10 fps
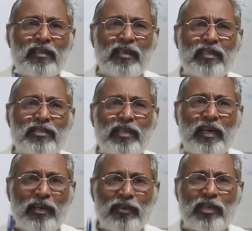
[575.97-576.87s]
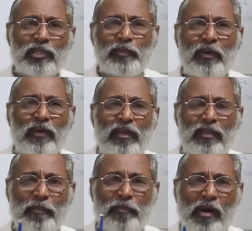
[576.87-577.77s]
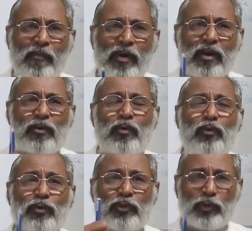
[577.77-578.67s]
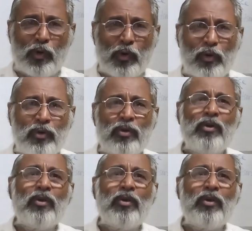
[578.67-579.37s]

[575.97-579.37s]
that is the endurance power, the power to show